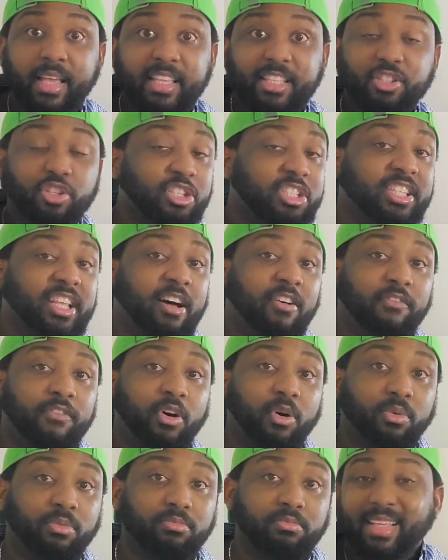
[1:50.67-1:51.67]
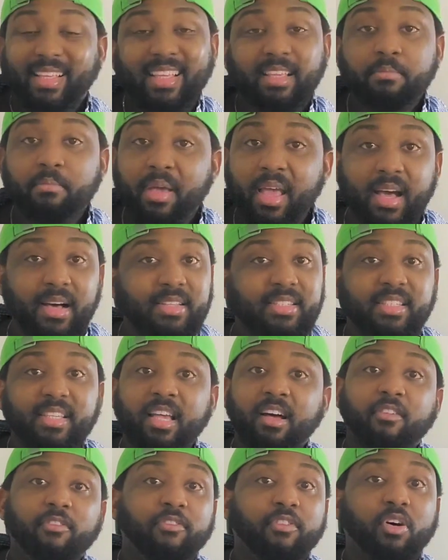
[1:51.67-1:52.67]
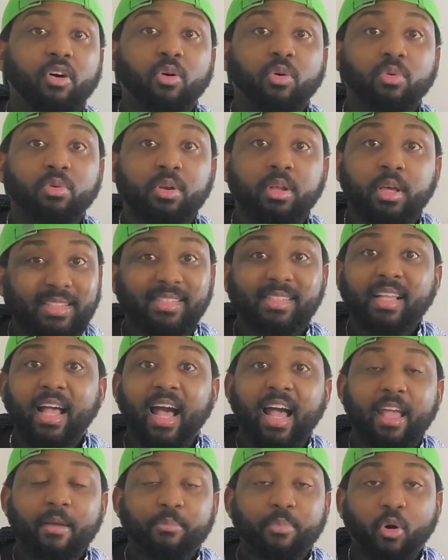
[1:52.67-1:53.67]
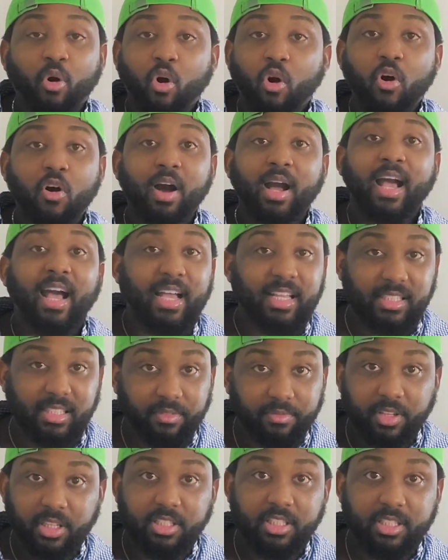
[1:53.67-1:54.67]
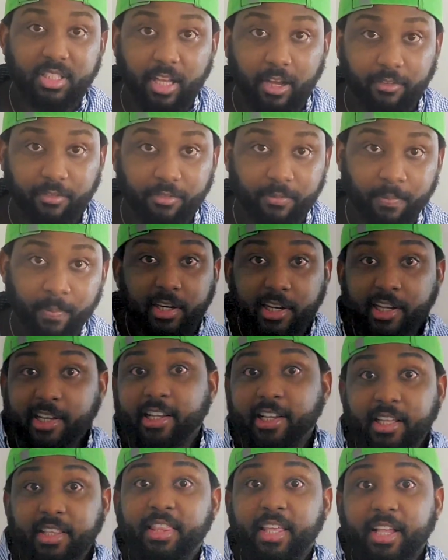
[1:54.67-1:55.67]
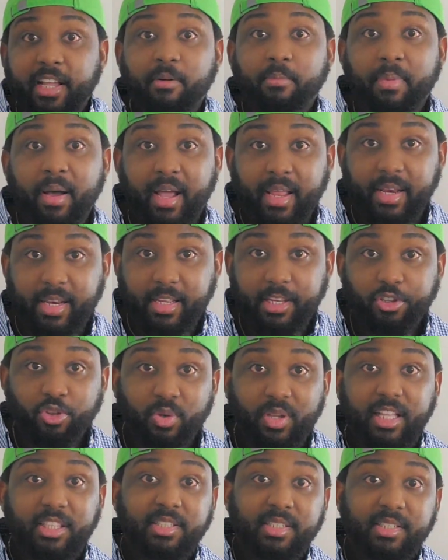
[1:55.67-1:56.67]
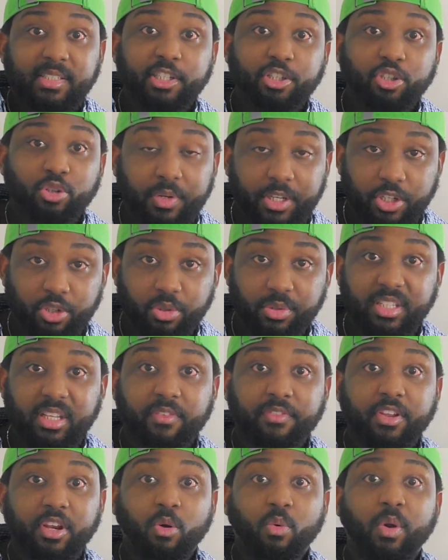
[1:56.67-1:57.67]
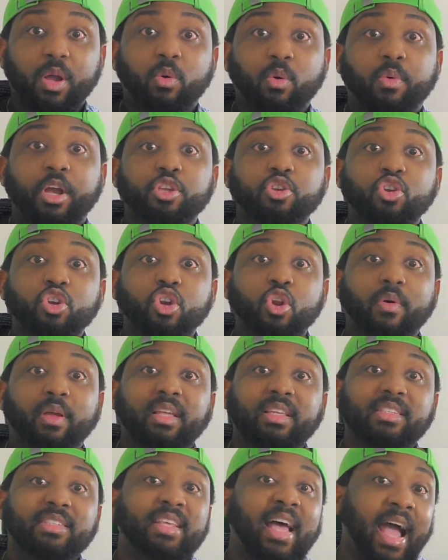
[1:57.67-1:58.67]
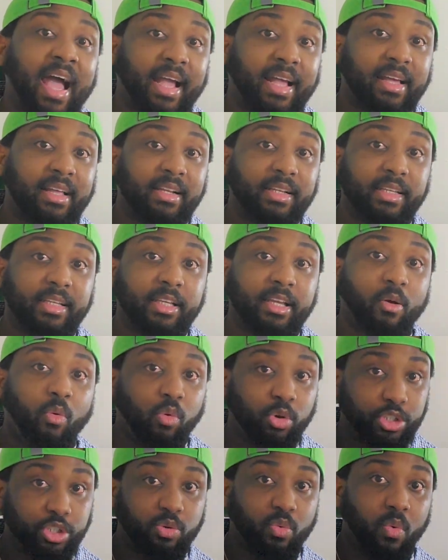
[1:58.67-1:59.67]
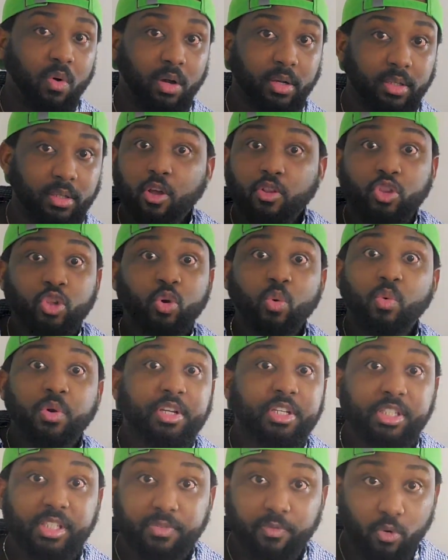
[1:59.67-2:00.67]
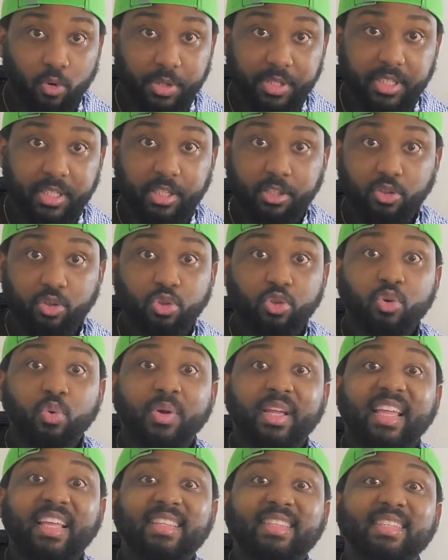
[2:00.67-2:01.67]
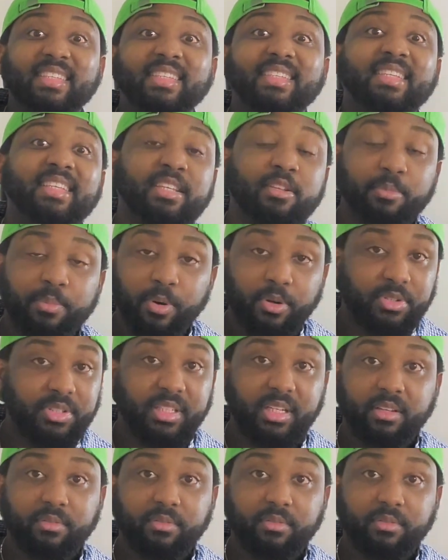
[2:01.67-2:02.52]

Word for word: is your cell phone. Email, cell phone, Skype, all kinds of good stuff. The good thing about it, you get to situate yourself in a way where you know exactly what you want. No one is forcing you. You don't get to see the person